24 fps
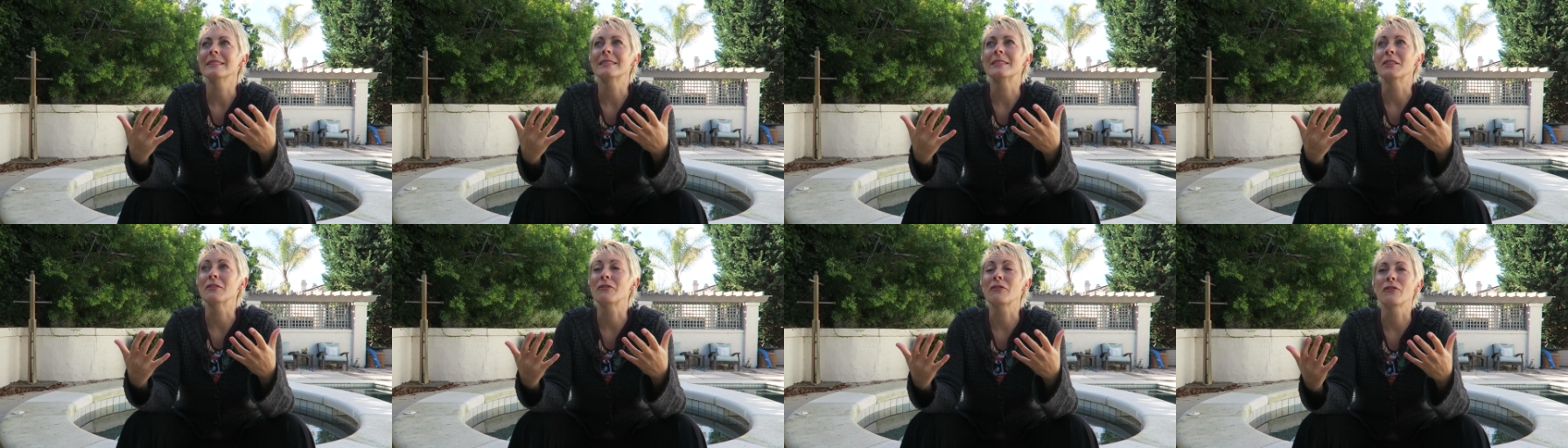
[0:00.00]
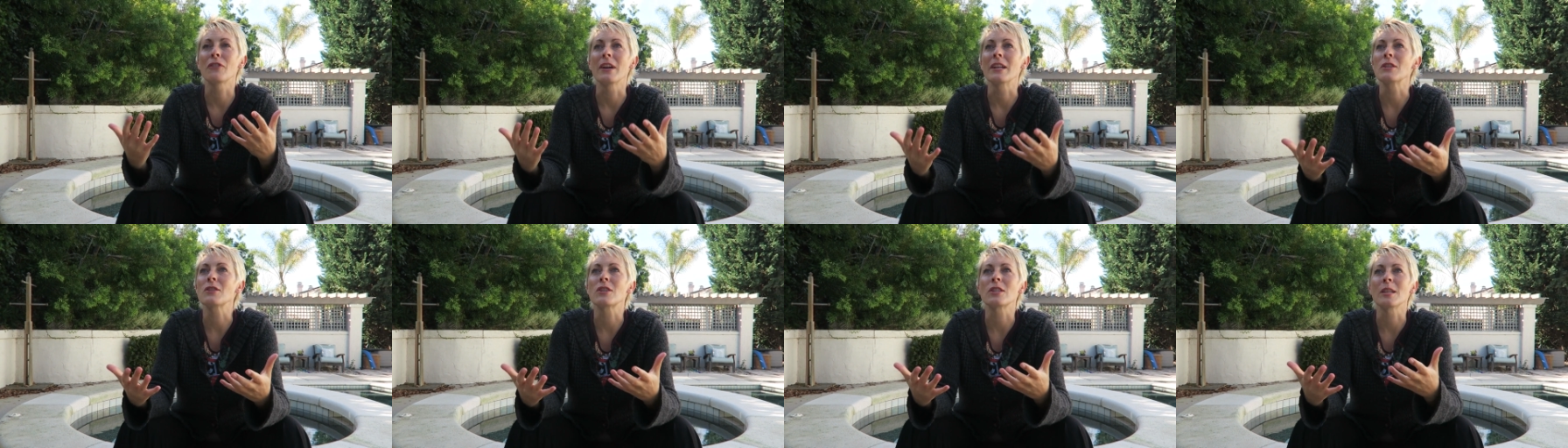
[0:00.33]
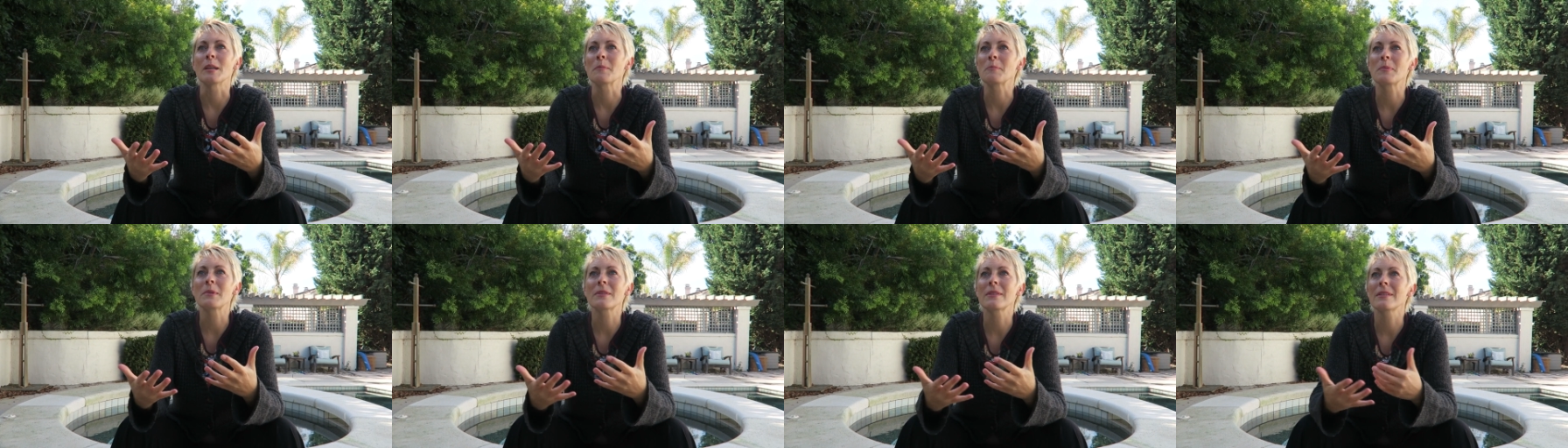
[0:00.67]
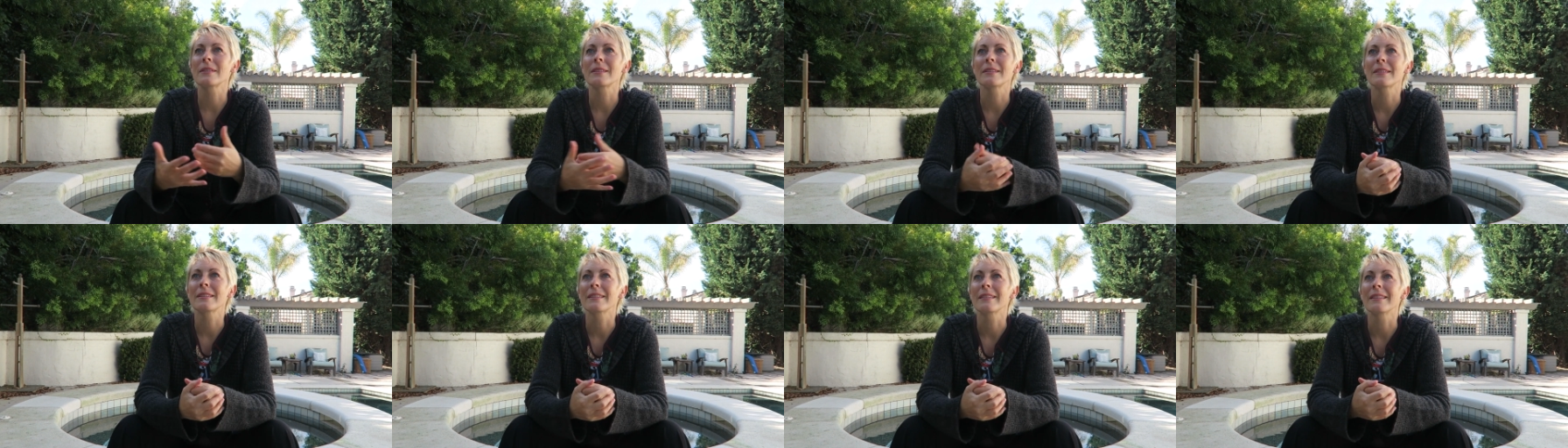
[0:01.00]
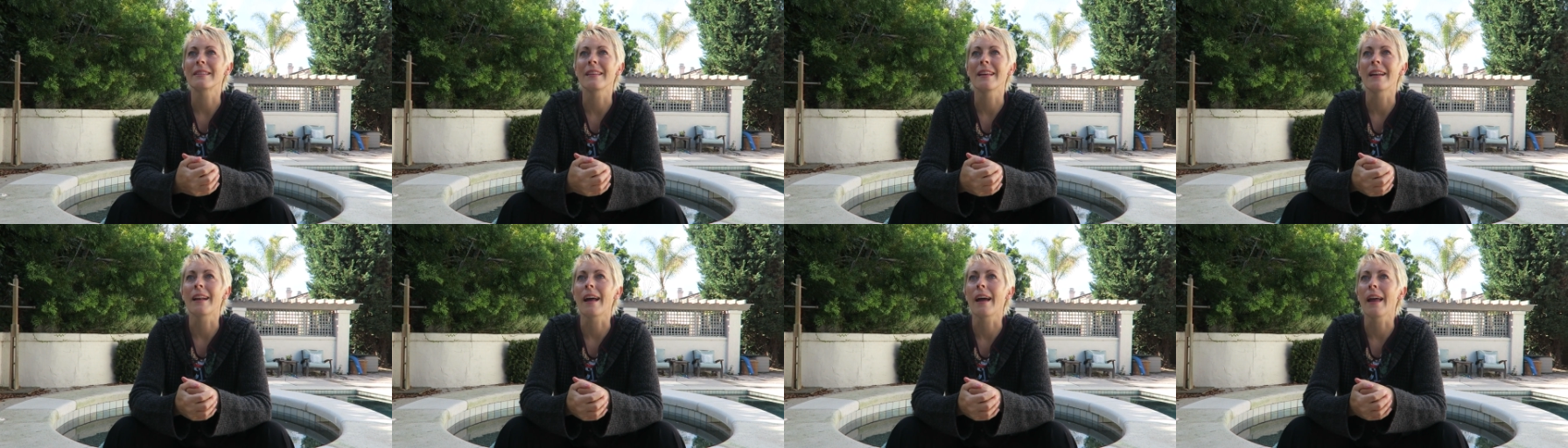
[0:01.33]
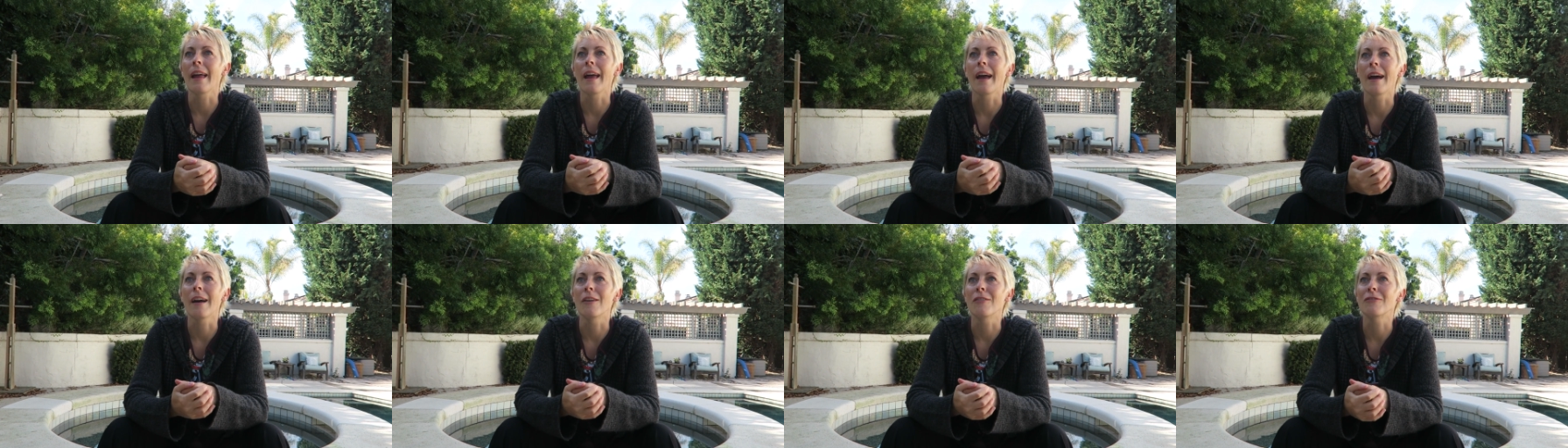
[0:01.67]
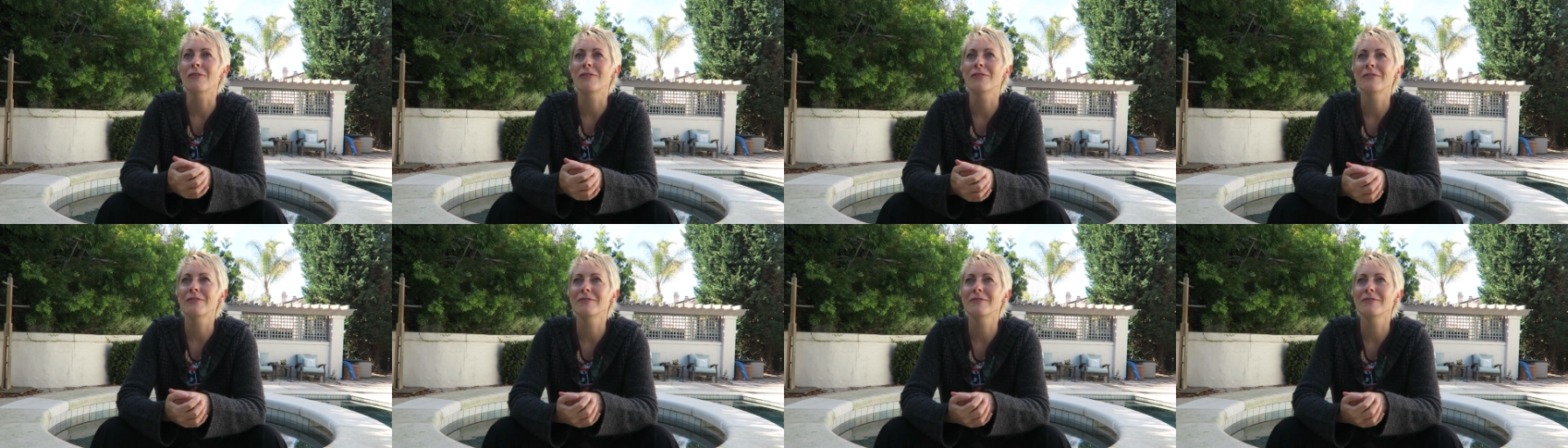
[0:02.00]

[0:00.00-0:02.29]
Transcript: the friendships that I have.